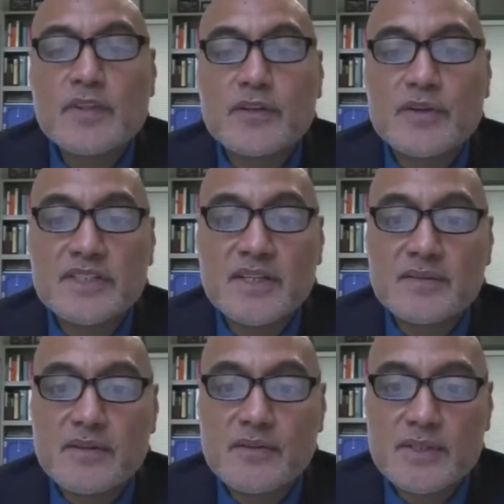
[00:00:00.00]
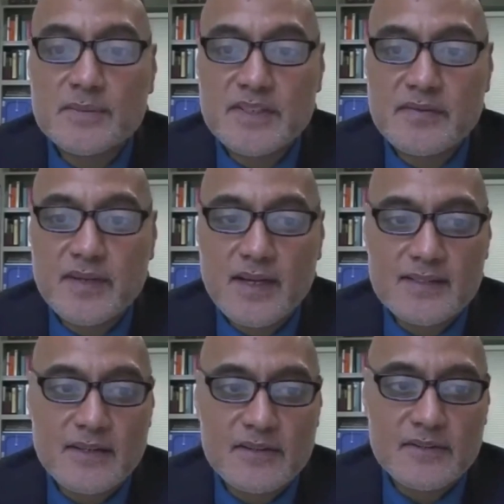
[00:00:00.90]
U.S. Pacific
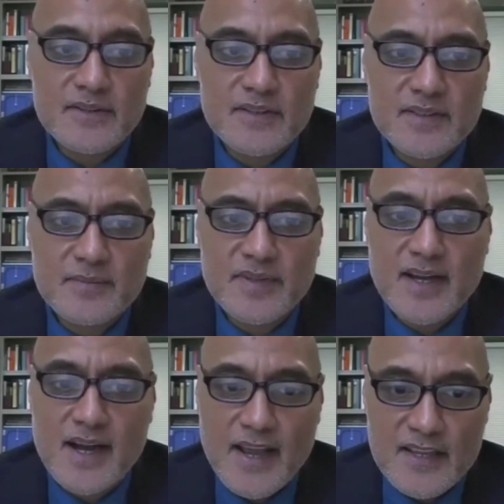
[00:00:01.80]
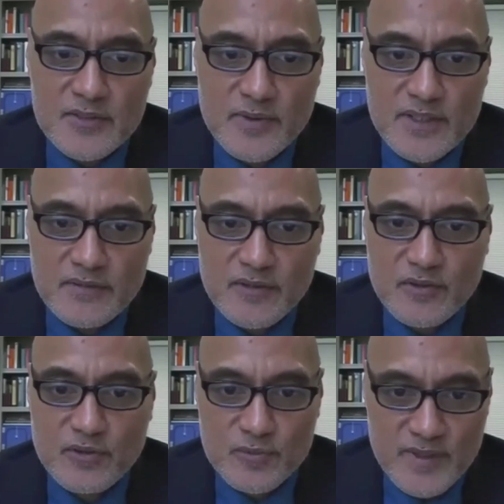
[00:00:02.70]
Island territories have some of the highest rates of
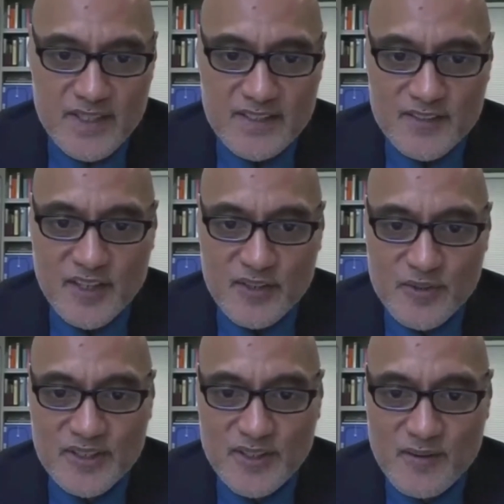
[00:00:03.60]
recruitment into the U.S.